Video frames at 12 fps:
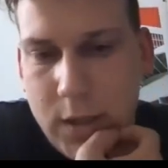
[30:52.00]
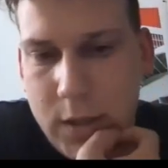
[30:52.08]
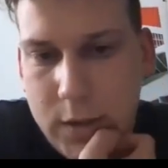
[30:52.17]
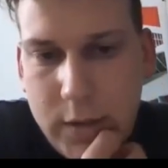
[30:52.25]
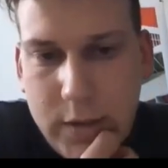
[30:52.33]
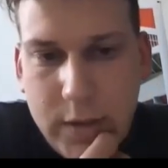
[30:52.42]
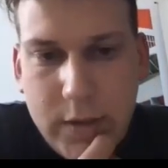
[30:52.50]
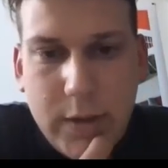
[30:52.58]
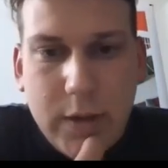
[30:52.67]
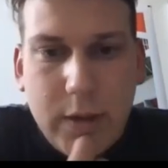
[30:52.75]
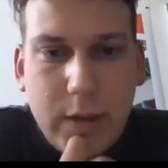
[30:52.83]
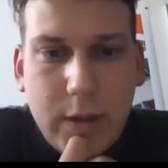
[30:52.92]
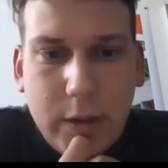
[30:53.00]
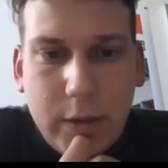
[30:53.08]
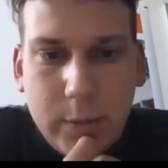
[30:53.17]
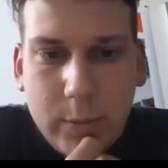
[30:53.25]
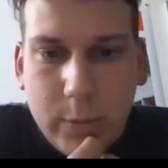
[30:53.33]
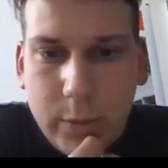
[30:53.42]
this is
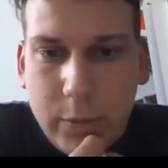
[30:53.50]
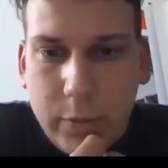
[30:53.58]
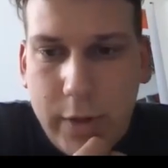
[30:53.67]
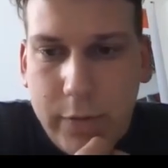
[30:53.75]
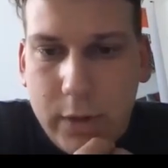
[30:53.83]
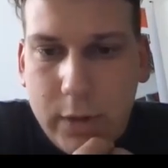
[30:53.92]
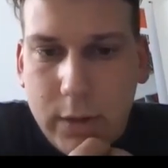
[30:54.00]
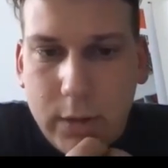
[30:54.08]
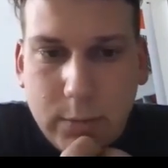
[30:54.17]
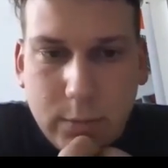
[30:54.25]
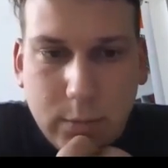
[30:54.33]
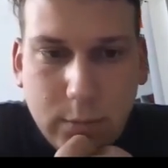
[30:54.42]
the graphical